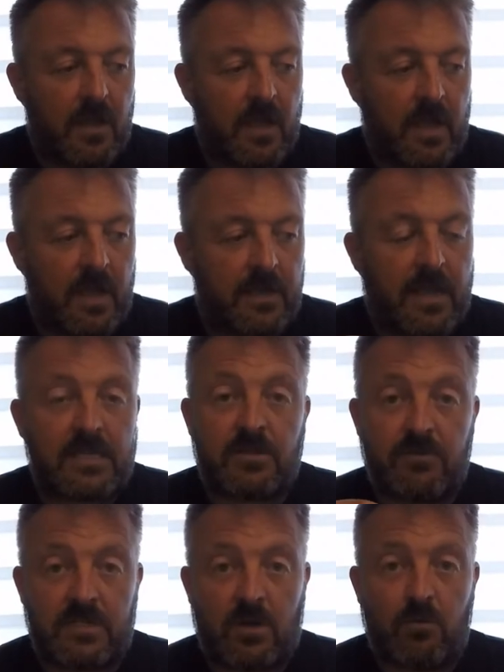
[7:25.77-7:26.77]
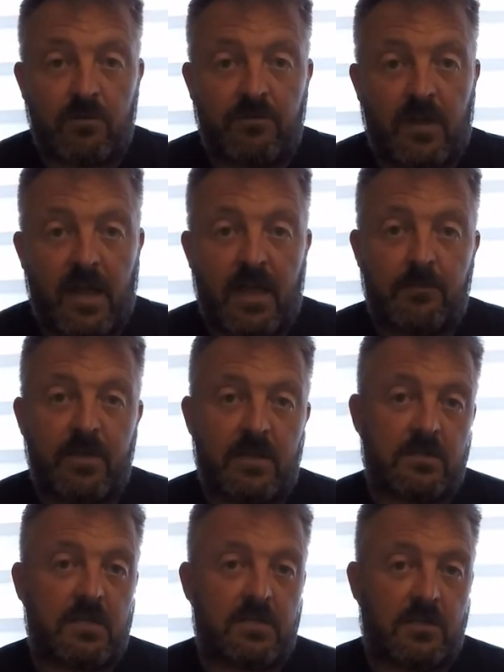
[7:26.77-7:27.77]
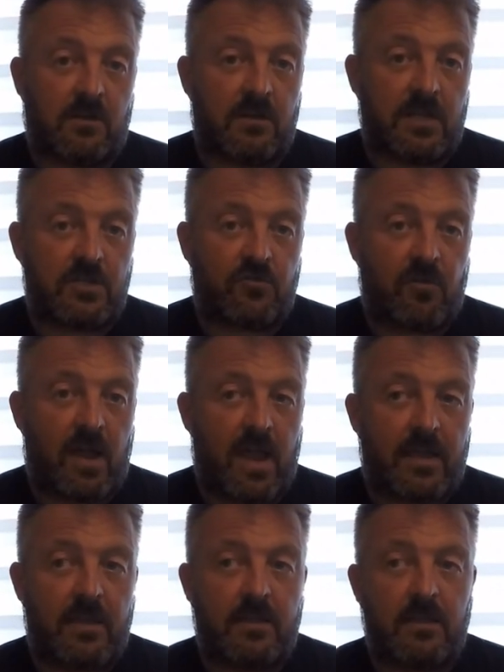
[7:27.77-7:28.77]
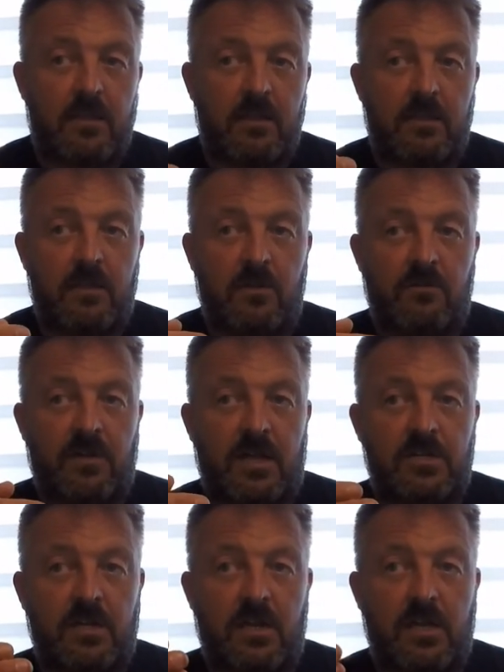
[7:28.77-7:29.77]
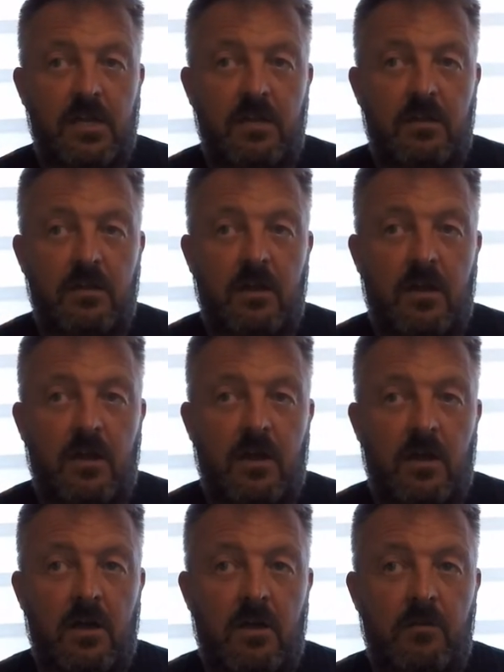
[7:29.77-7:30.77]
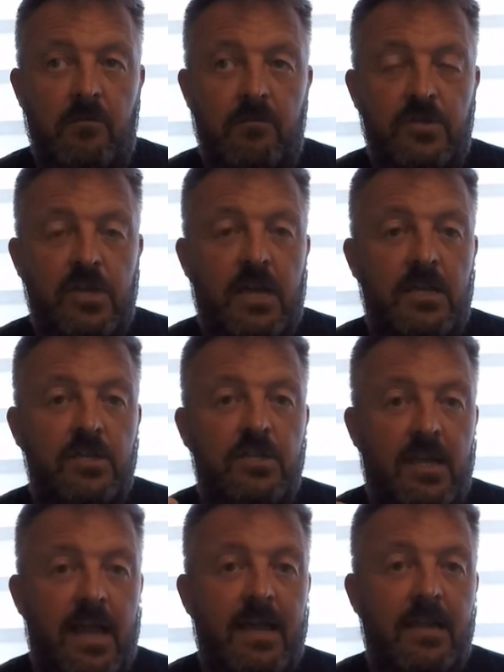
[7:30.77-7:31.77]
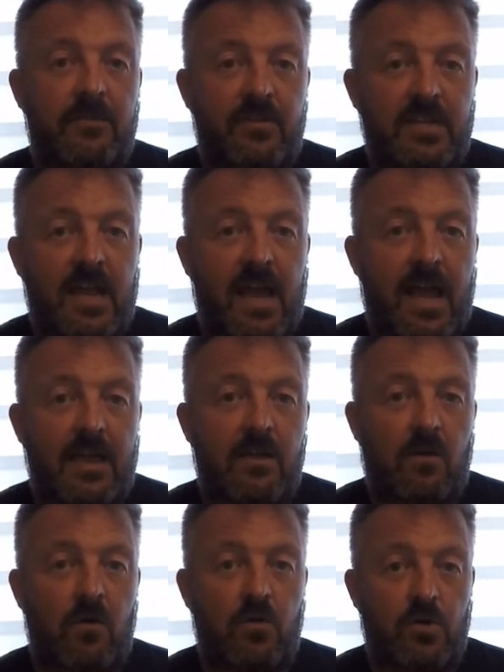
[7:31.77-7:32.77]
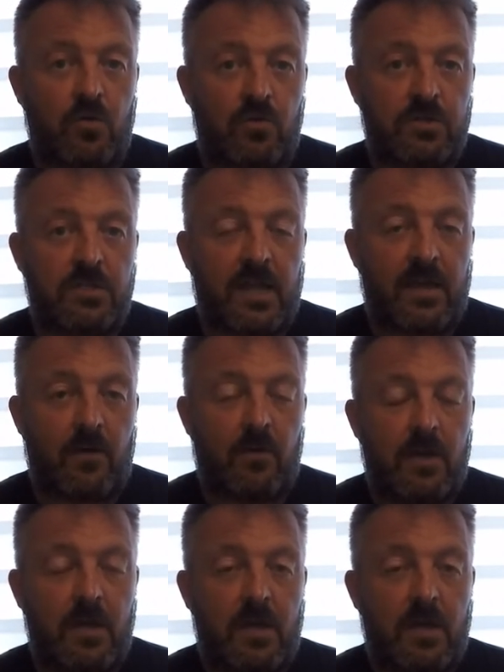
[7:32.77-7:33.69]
and as a result of that, because there's a lot less drag, you've actually um, changed the angle of attack on your sail.